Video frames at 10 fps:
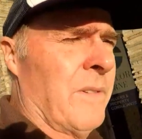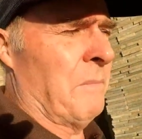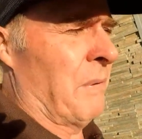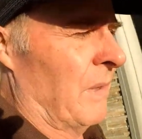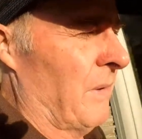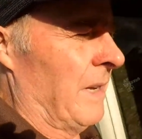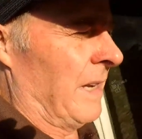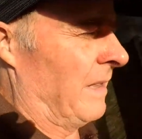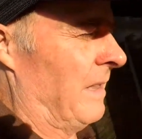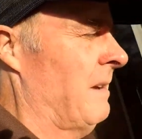employing
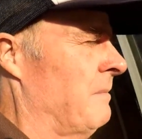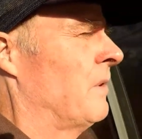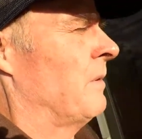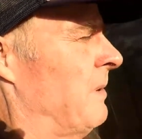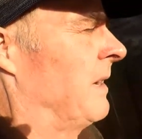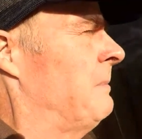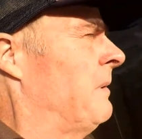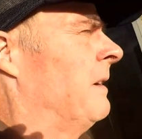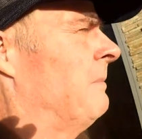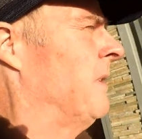a lot more people.
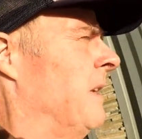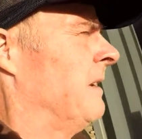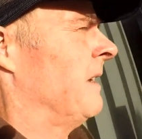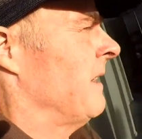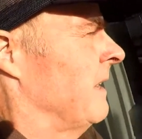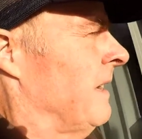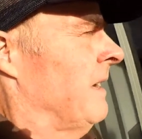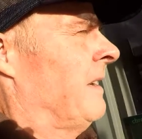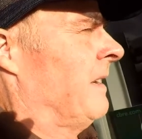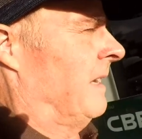They're putting,
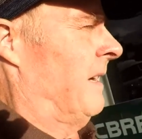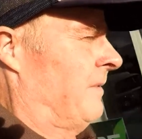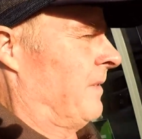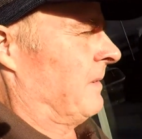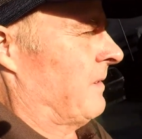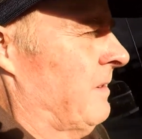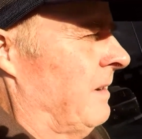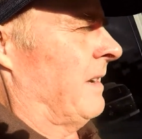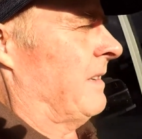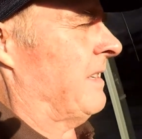you know, for
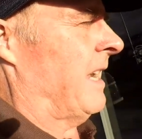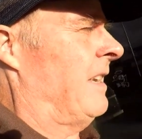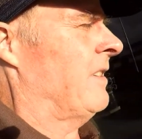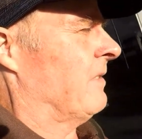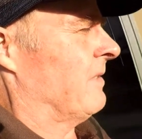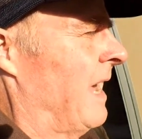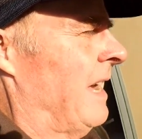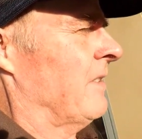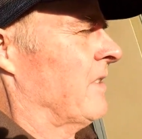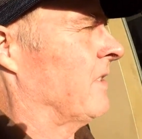tens of
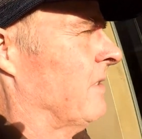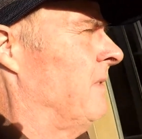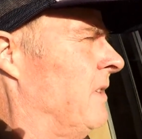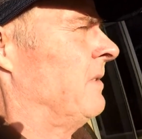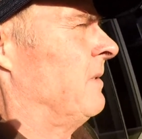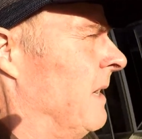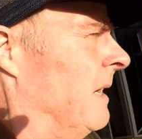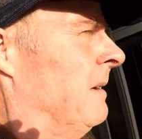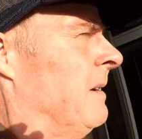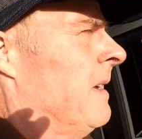thousands of new
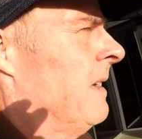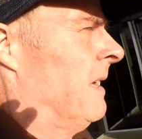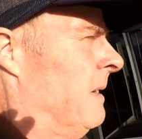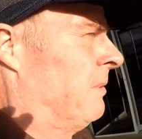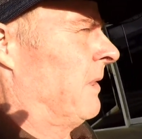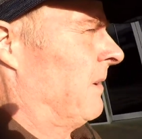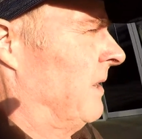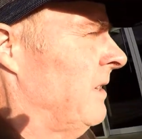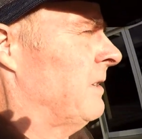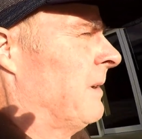
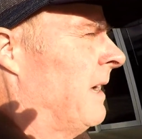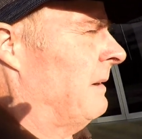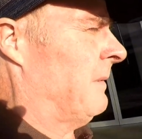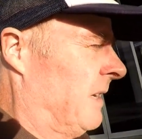employees, but I haven't